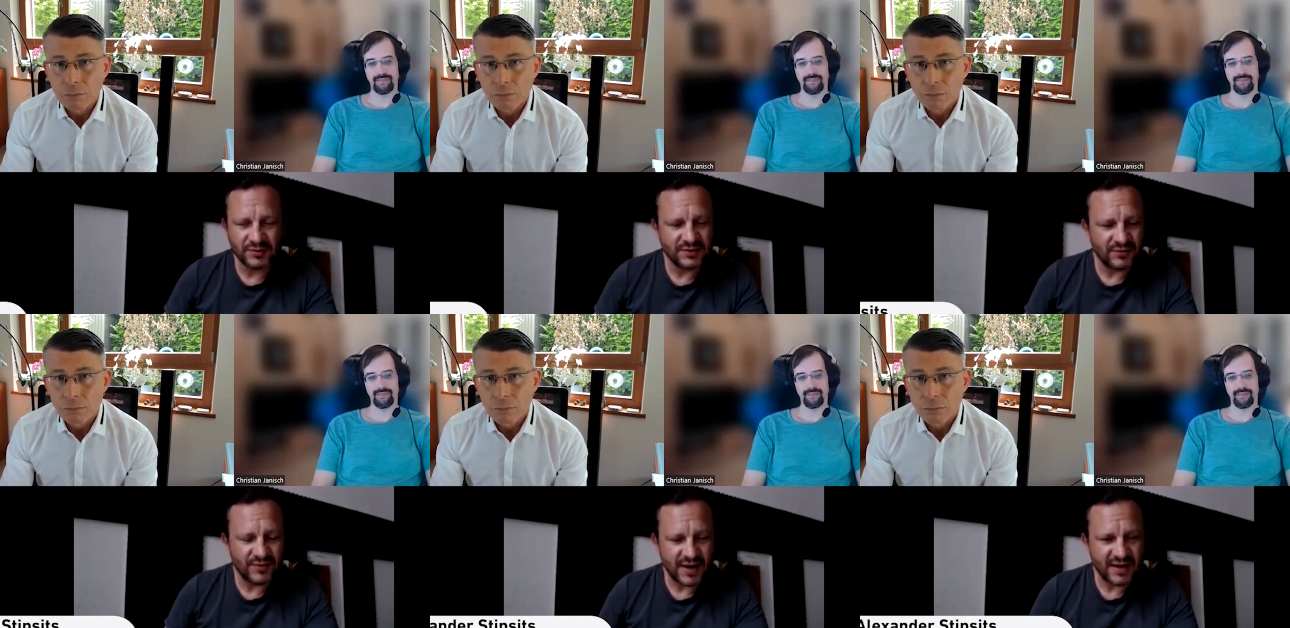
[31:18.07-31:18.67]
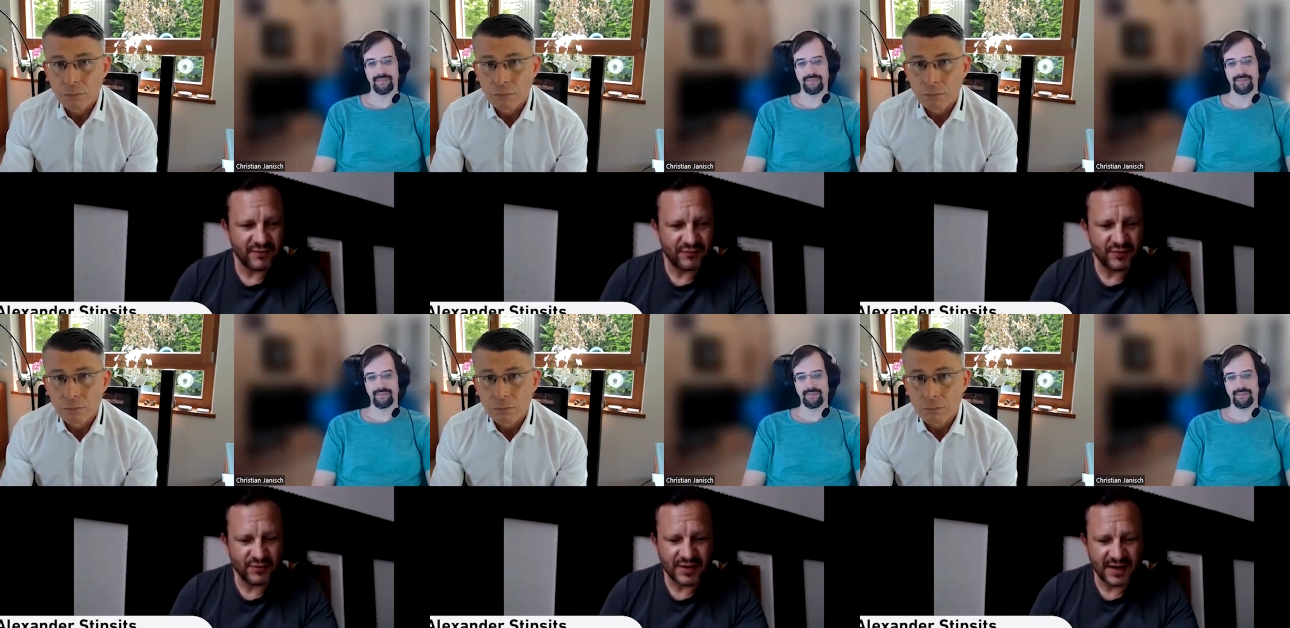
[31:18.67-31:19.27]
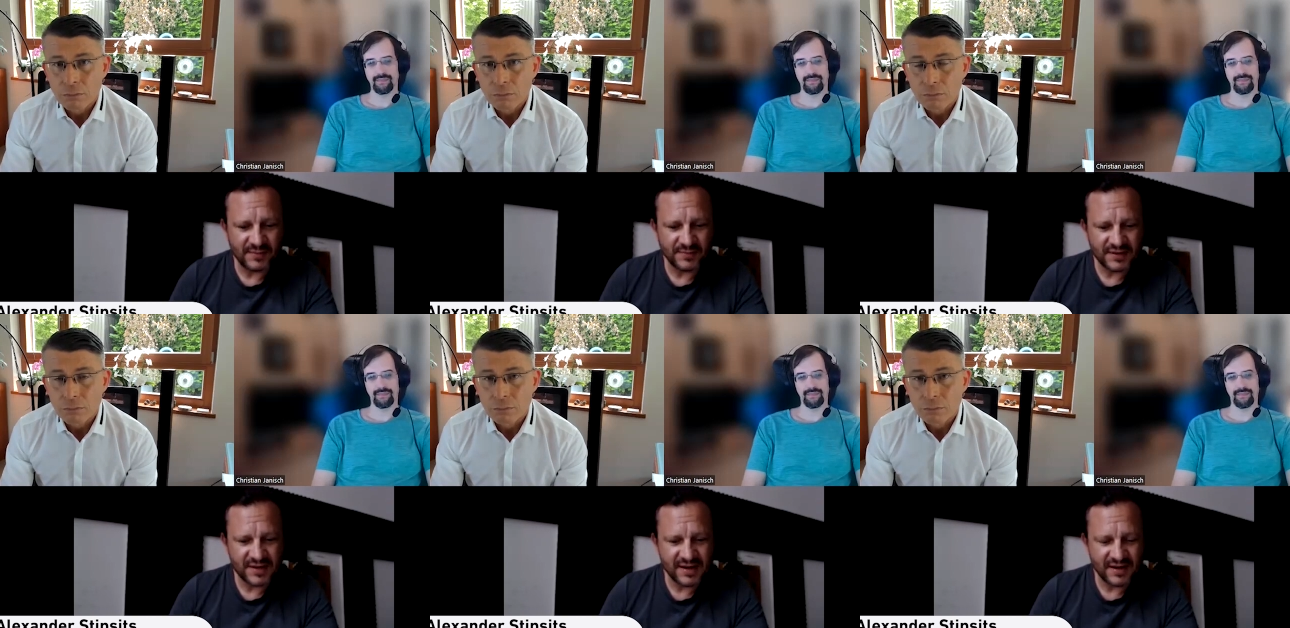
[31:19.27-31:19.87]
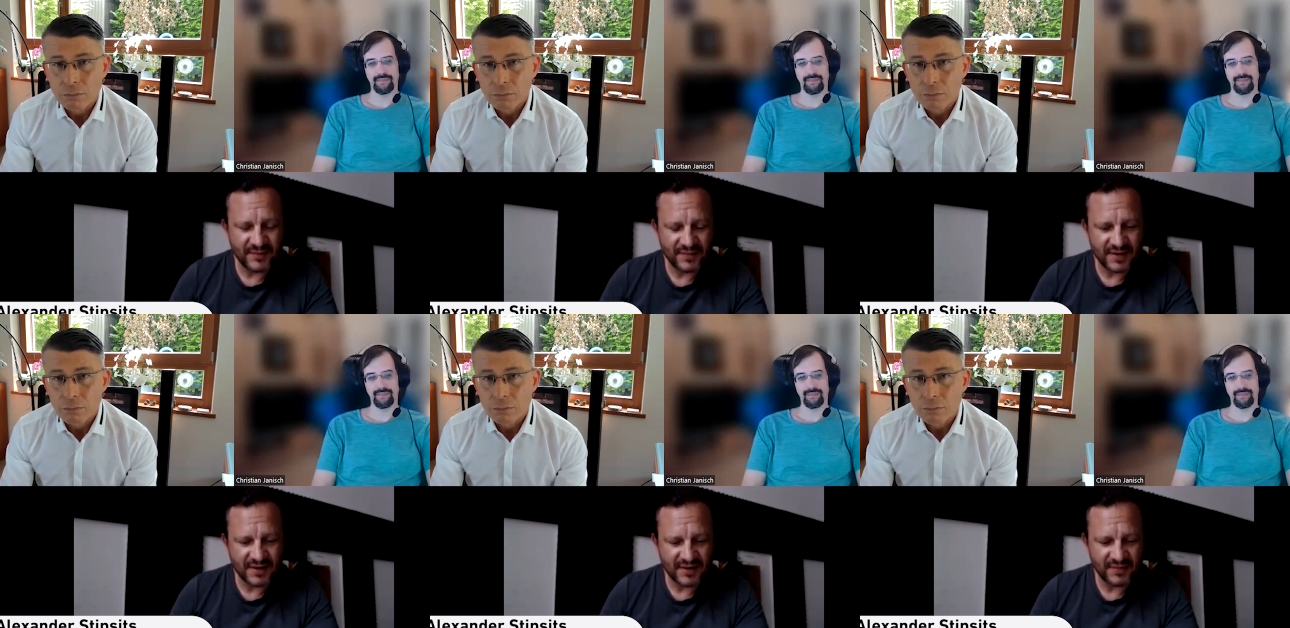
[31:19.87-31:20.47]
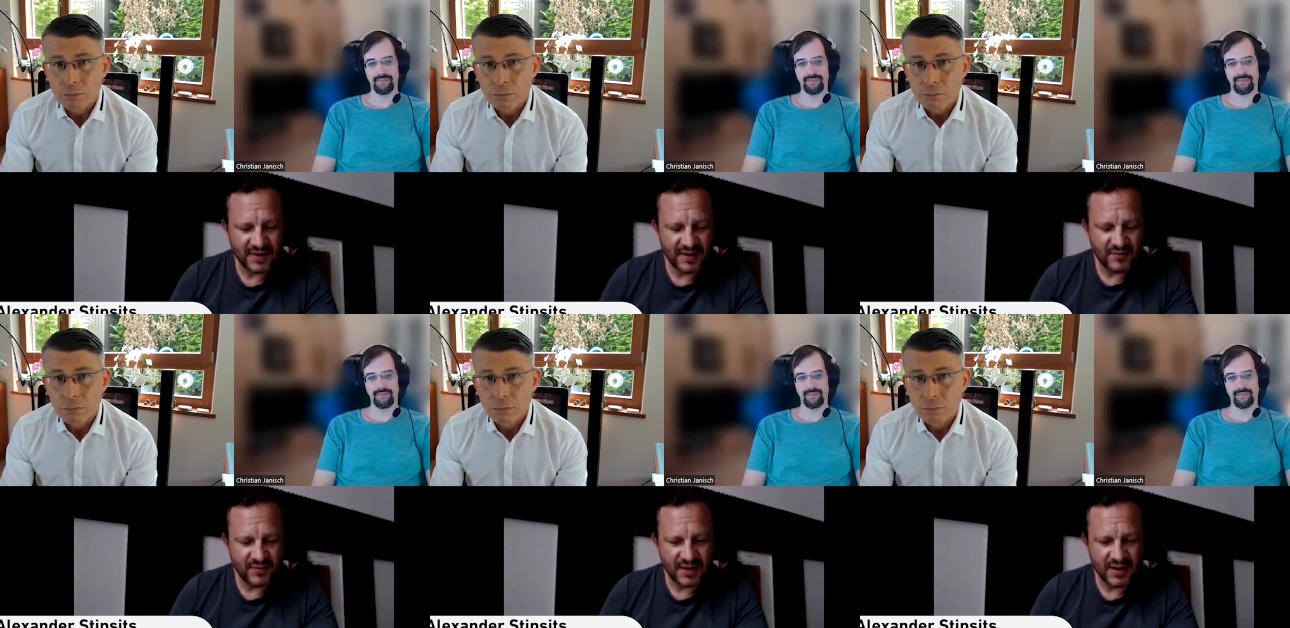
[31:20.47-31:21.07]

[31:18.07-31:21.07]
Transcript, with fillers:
Speaker 1: already a few times, the um, we are